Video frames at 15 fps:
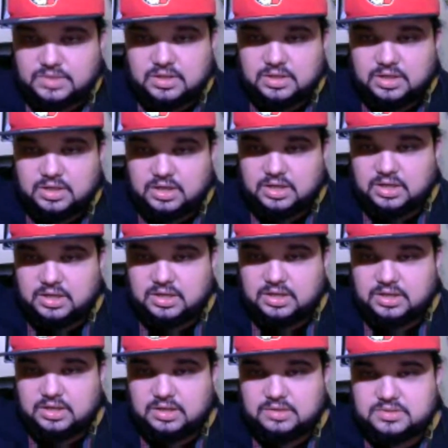
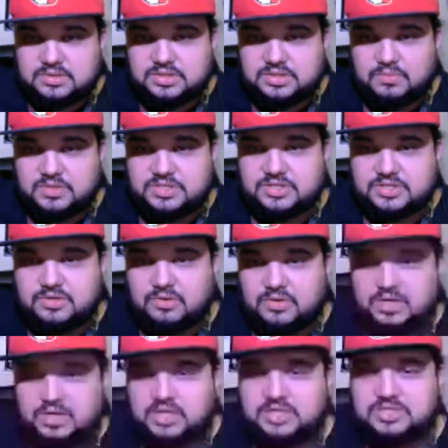Uh, so what's going
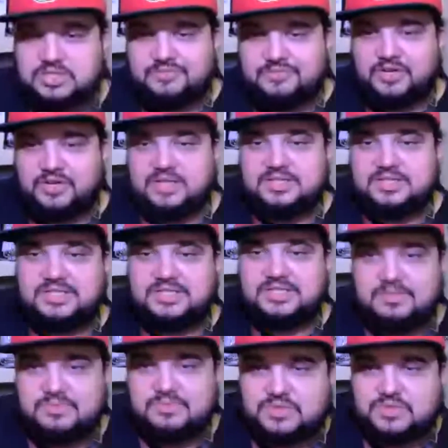on, Javon
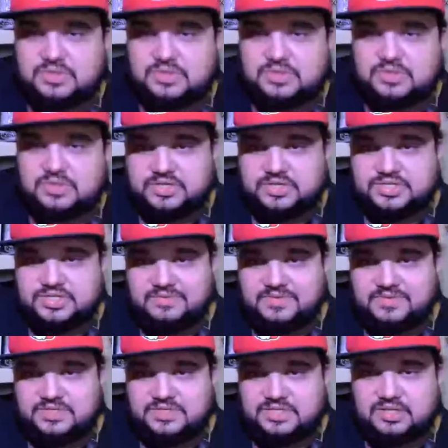Sims? What's going on, Chris
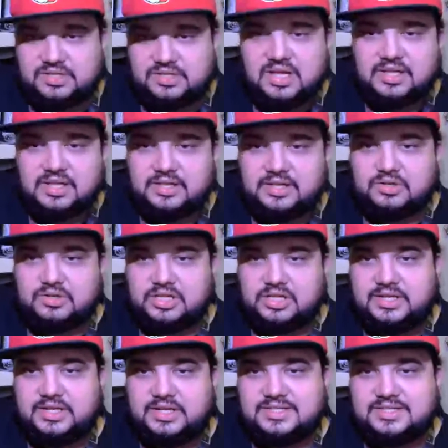Stevenson? Little
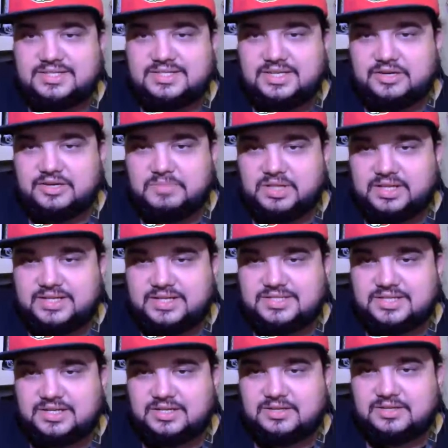Kleenex is here.
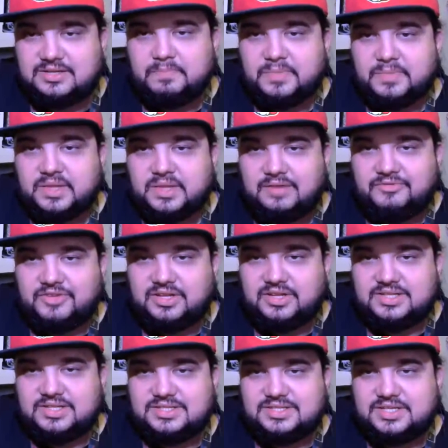Melissa
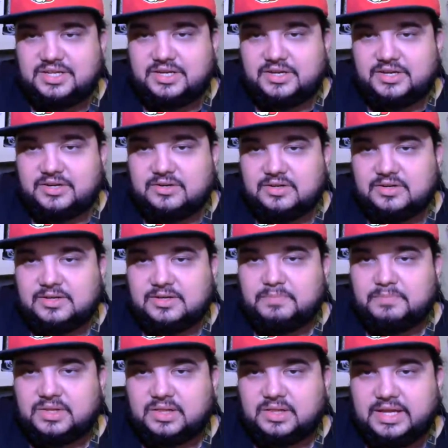Avilas is here.
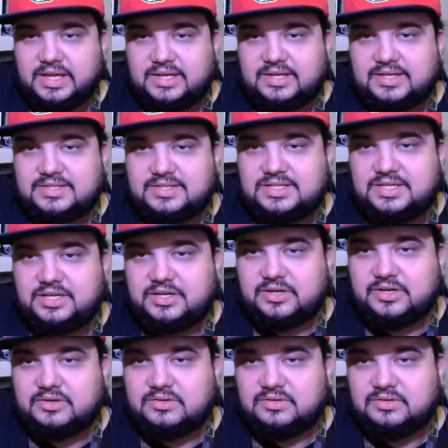Link is here.